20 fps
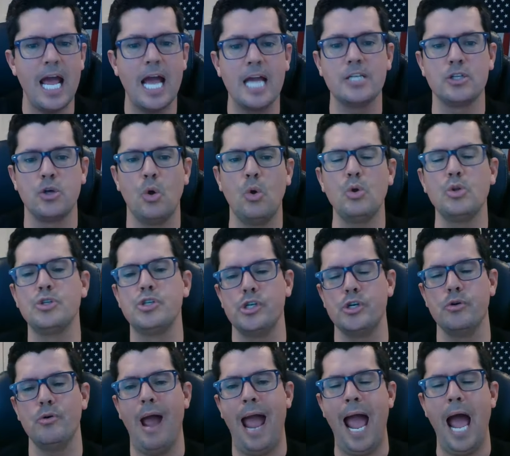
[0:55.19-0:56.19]
I told
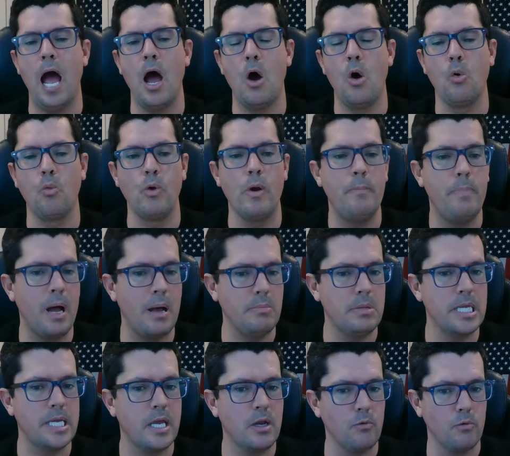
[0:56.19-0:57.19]
you how
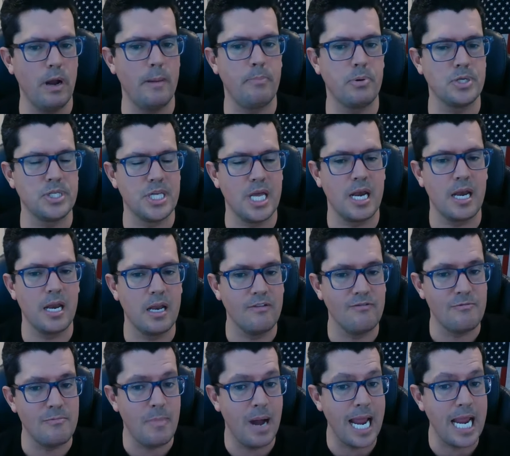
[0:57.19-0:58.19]
Republican
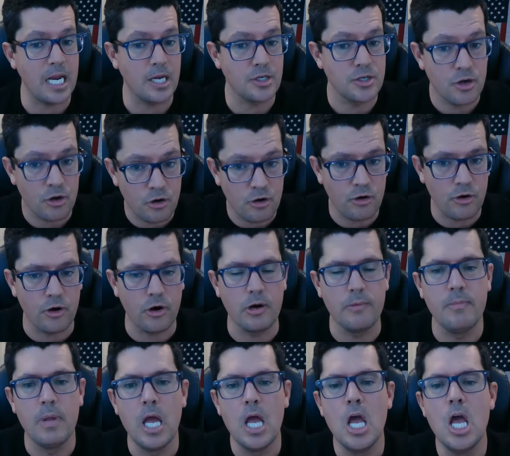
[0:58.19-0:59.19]
Representative Mike
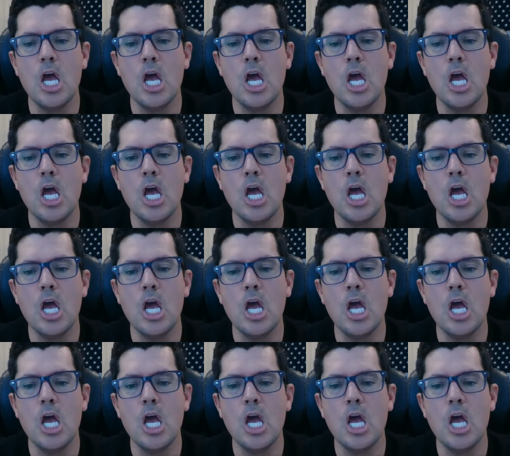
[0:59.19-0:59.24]
Turner